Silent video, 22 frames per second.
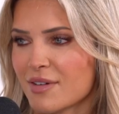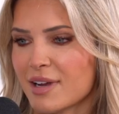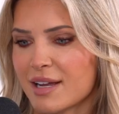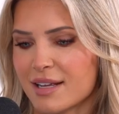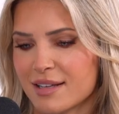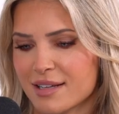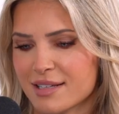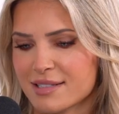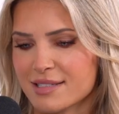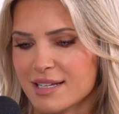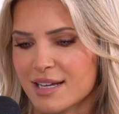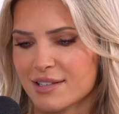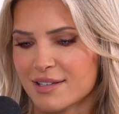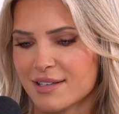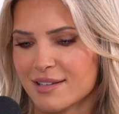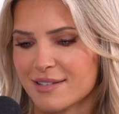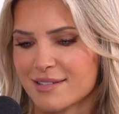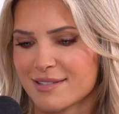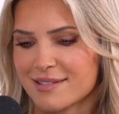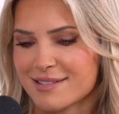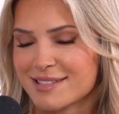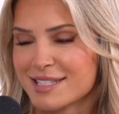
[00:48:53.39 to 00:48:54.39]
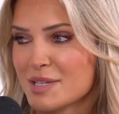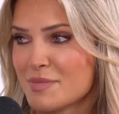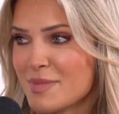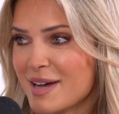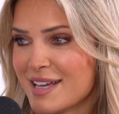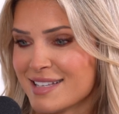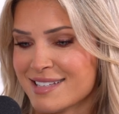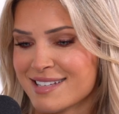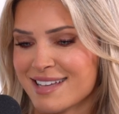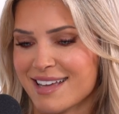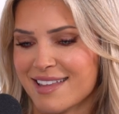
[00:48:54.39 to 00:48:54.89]
Right. Exactly. Yeah. Sleep
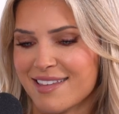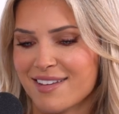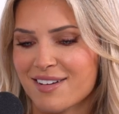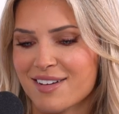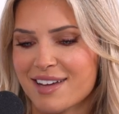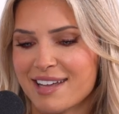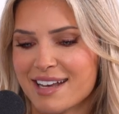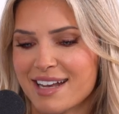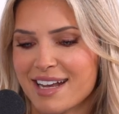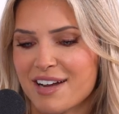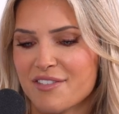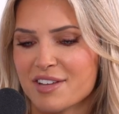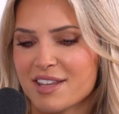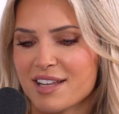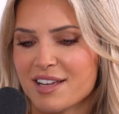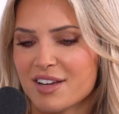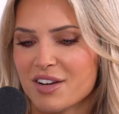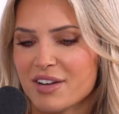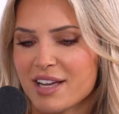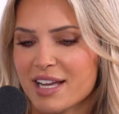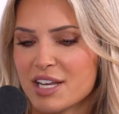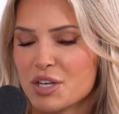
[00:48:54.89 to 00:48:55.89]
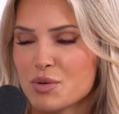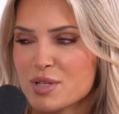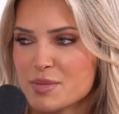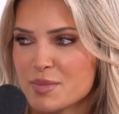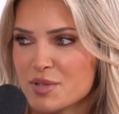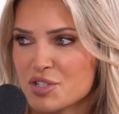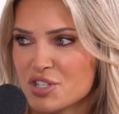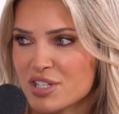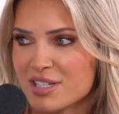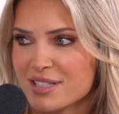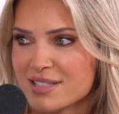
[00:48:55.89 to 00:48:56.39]
mask. Yeah. They'll cut out everything. Okay. Noise
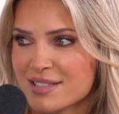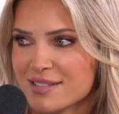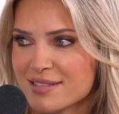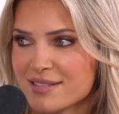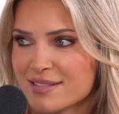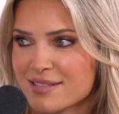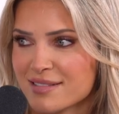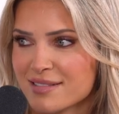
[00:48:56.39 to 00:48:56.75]
machines.